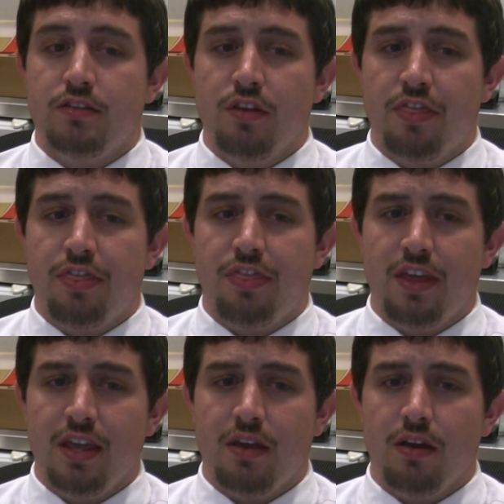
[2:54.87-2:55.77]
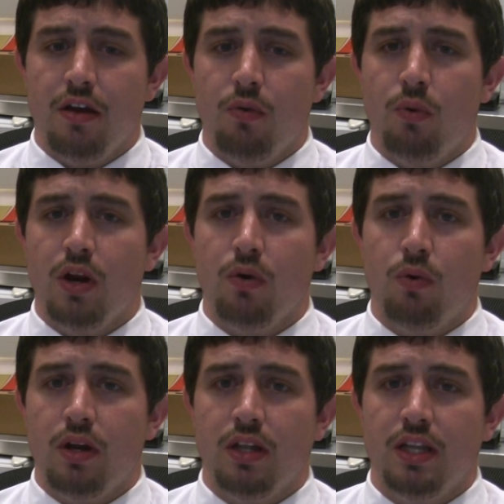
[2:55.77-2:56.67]
think where
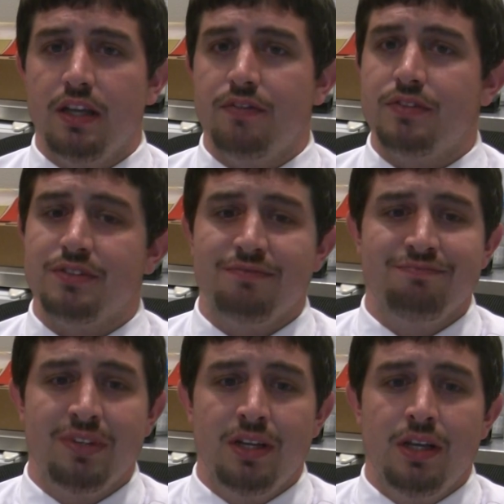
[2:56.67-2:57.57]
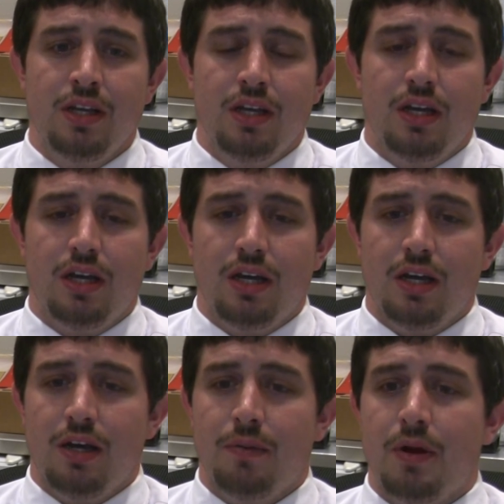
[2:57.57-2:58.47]
one lives,
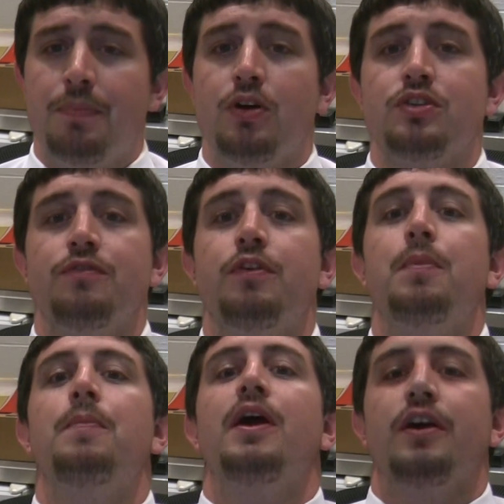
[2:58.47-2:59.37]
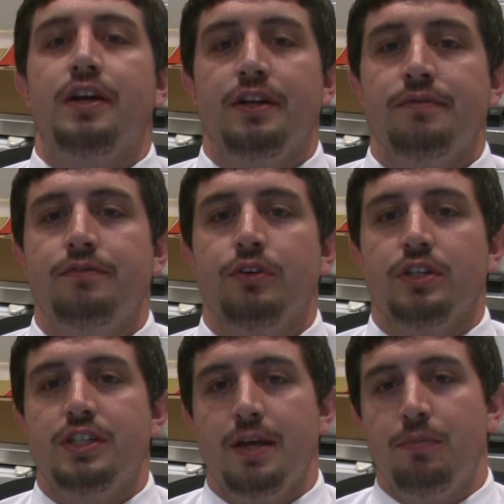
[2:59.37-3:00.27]
a person from America, for
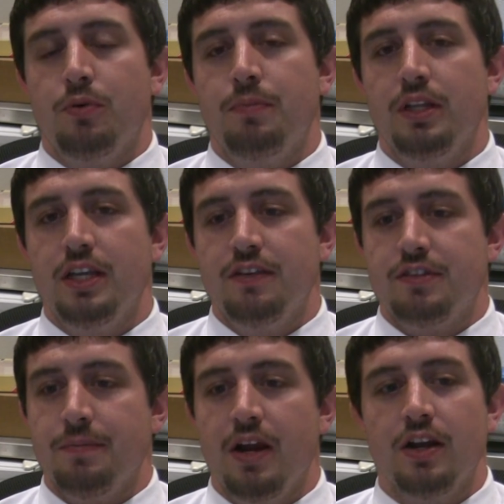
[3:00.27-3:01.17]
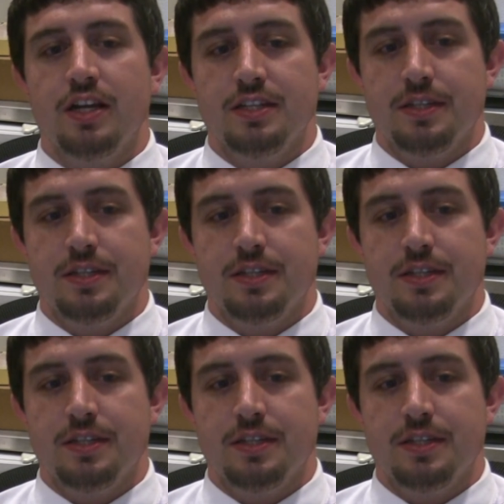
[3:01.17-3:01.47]
example, believes America is